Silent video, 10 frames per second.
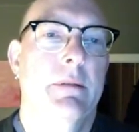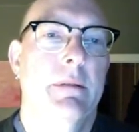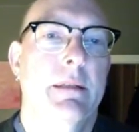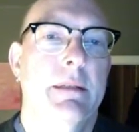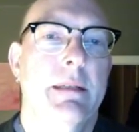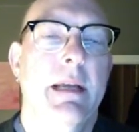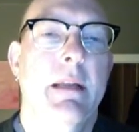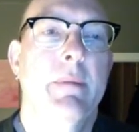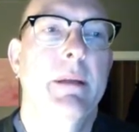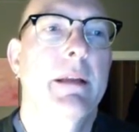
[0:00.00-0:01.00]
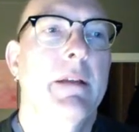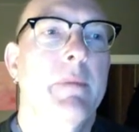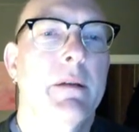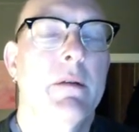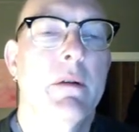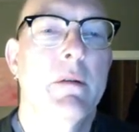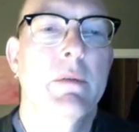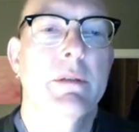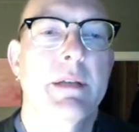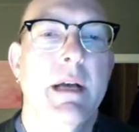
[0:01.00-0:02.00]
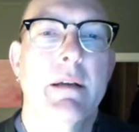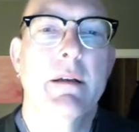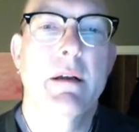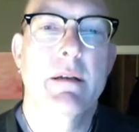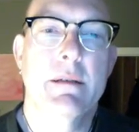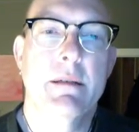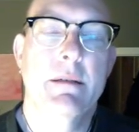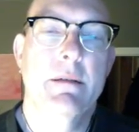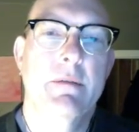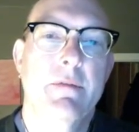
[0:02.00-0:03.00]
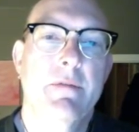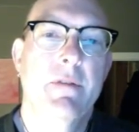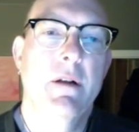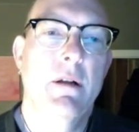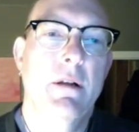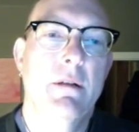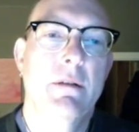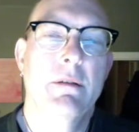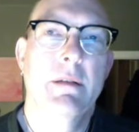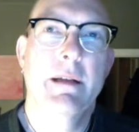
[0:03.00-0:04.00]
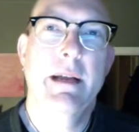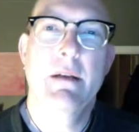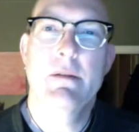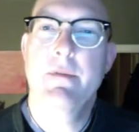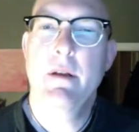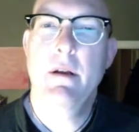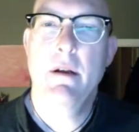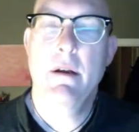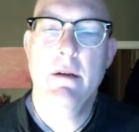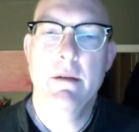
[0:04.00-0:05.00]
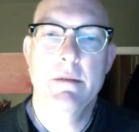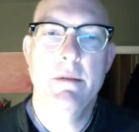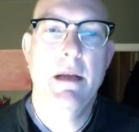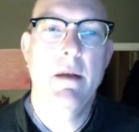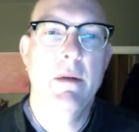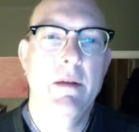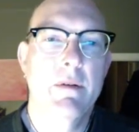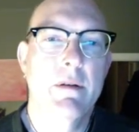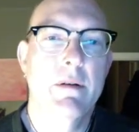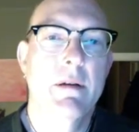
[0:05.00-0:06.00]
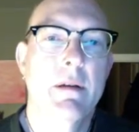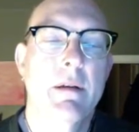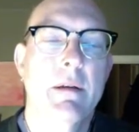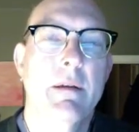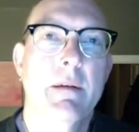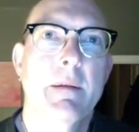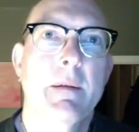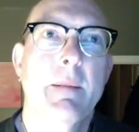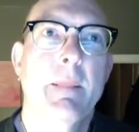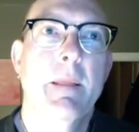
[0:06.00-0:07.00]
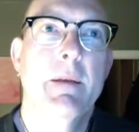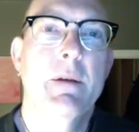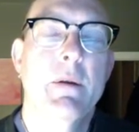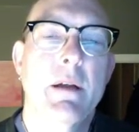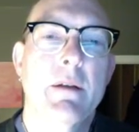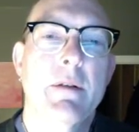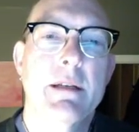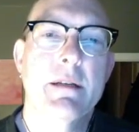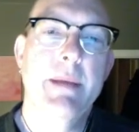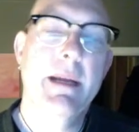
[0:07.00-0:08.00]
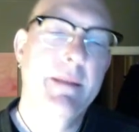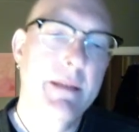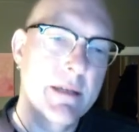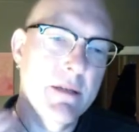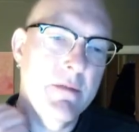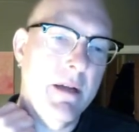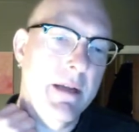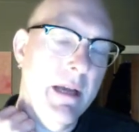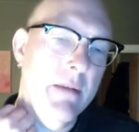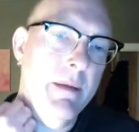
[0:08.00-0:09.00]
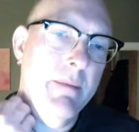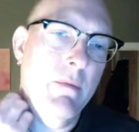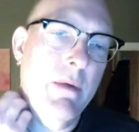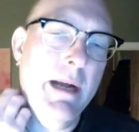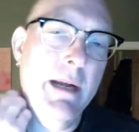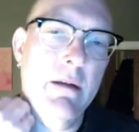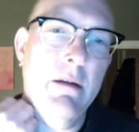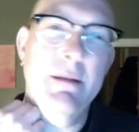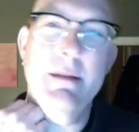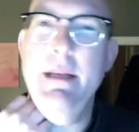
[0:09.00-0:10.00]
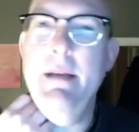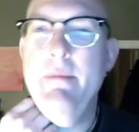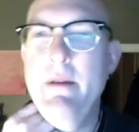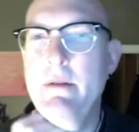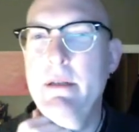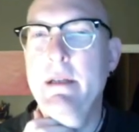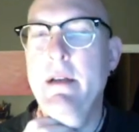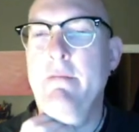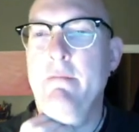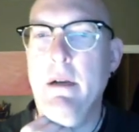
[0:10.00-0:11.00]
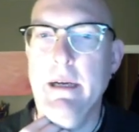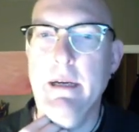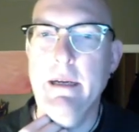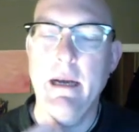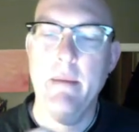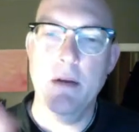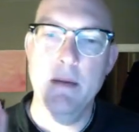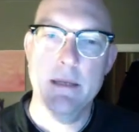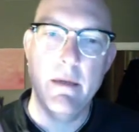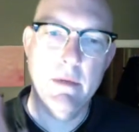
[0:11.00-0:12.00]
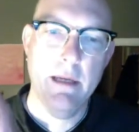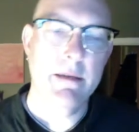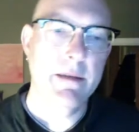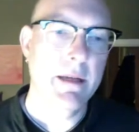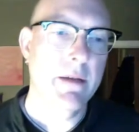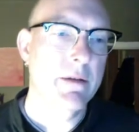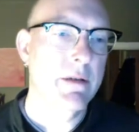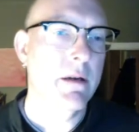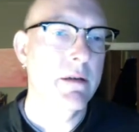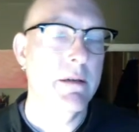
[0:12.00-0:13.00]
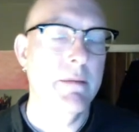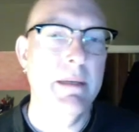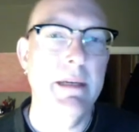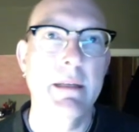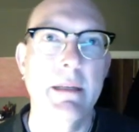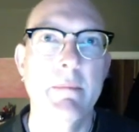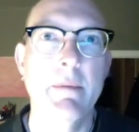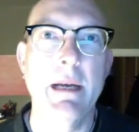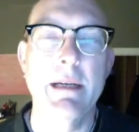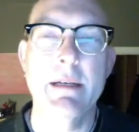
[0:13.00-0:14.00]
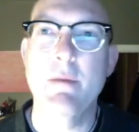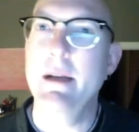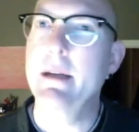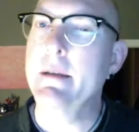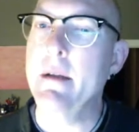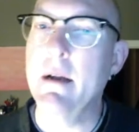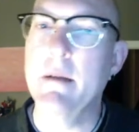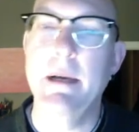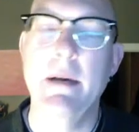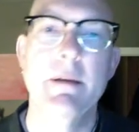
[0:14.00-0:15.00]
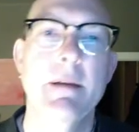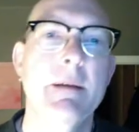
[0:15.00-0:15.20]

the scalability of Bitcoin will not cause it to fall like a house of cards. However, don't underestimate, and this is again, people, why I call this the hypnosis of money. And I promise I will get to the other charts immediately, but I just wanted to talk about